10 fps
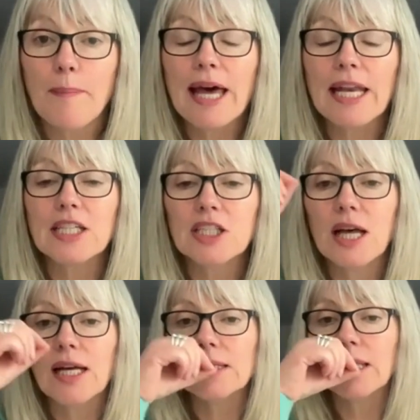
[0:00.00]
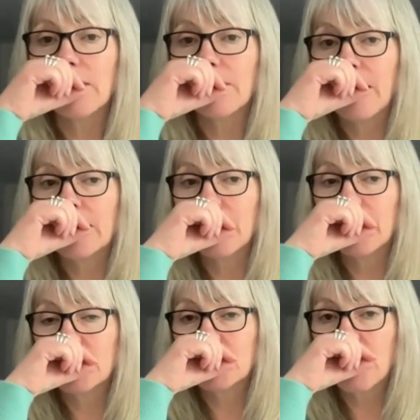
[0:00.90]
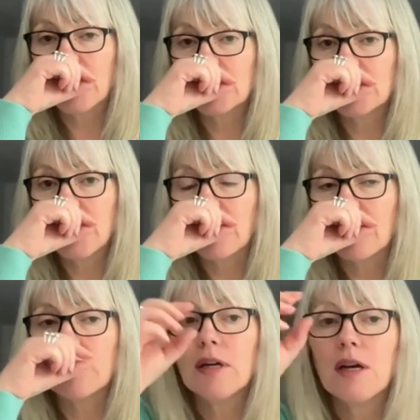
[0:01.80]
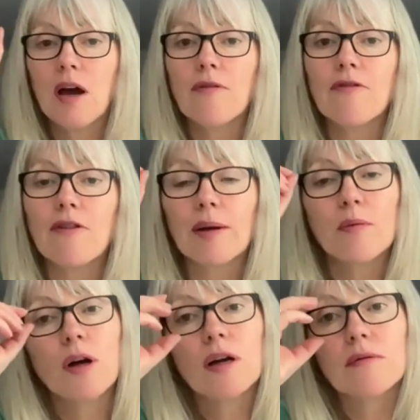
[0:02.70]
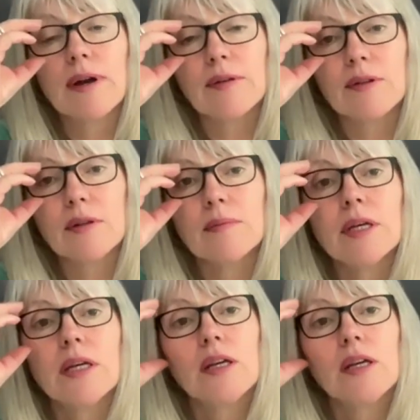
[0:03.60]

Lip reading: manage that and manage that and have a framework around them.